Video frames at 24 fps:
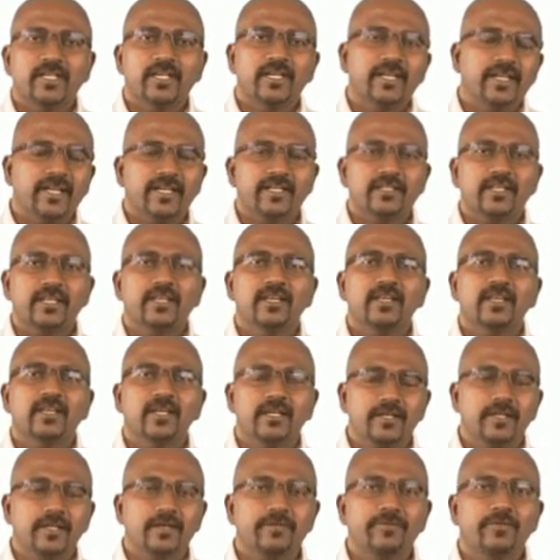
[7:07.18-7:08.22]
the great thinker
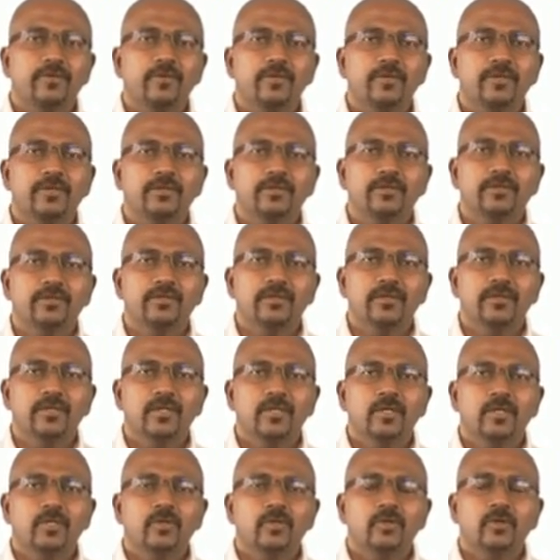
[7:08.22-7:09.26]
Henry Ford,
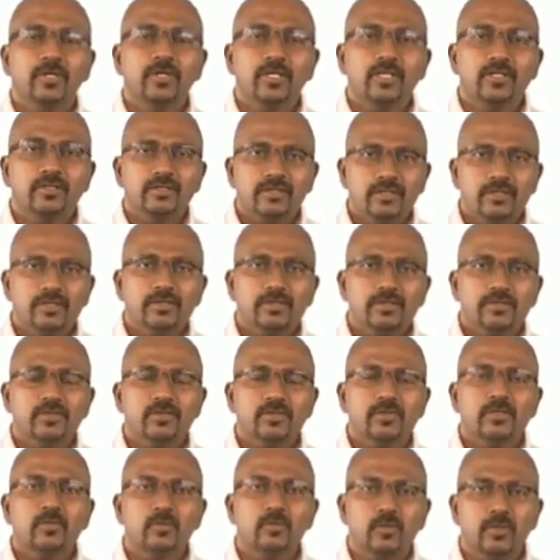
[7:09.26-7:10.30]
who introduced
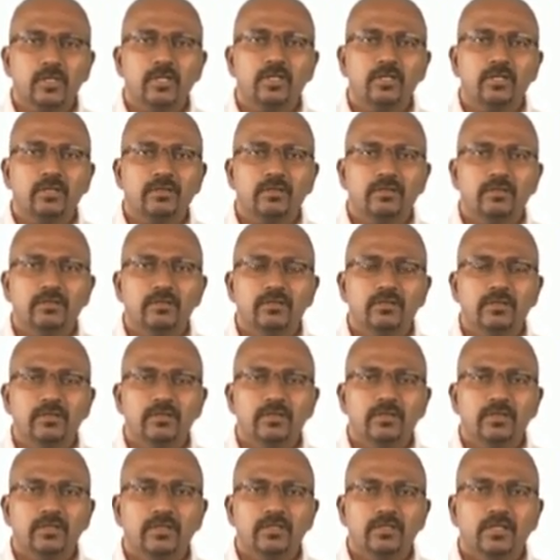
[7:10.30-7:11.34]
to the world
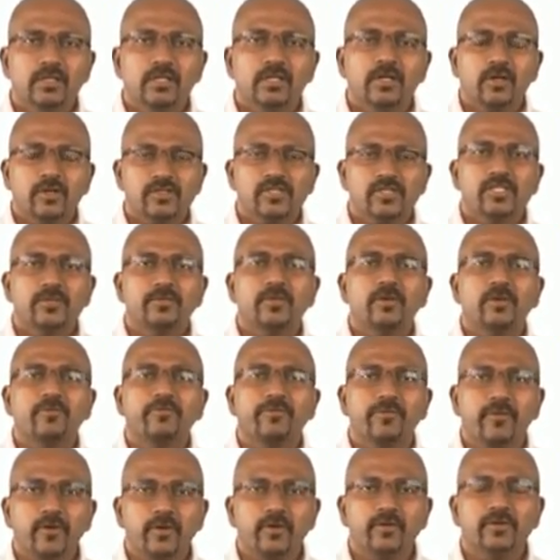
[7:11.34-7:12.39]
concept of
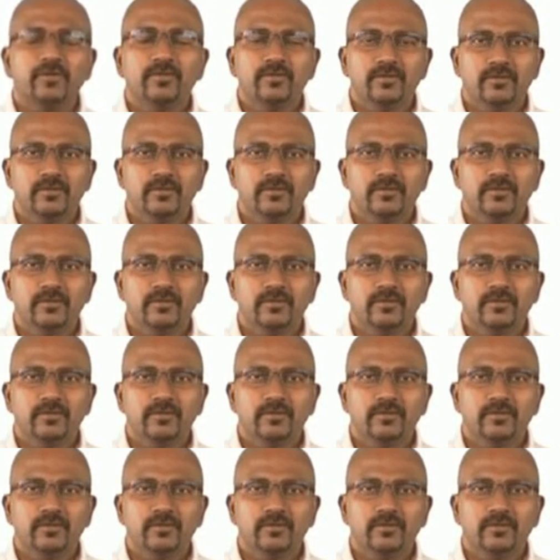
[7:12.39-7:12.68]
flow.